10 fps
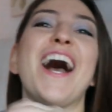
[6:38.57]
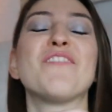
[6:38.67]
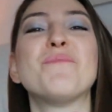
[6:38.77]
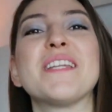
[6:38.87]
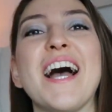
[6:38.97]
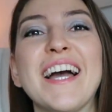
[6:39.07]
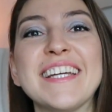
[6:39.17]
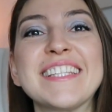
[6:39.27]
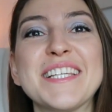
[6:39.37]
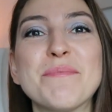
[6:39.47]
I've been
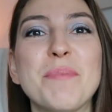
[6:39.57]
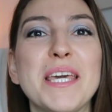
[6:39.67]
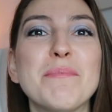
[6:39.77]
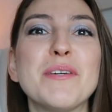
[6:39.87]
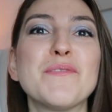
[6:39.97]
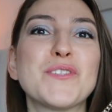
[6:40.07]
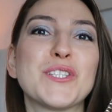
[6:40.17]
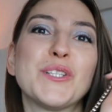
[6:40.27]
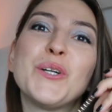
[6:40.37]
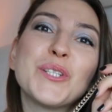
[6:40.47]
eyeing this baby for
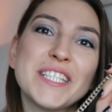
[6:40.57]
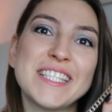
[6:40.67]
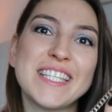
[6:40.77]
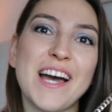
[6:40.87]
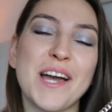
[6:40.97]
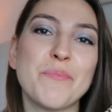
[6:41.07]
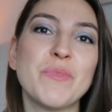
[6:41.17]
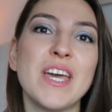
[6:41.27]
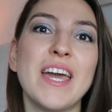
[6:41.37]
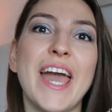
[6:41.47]
the longest time,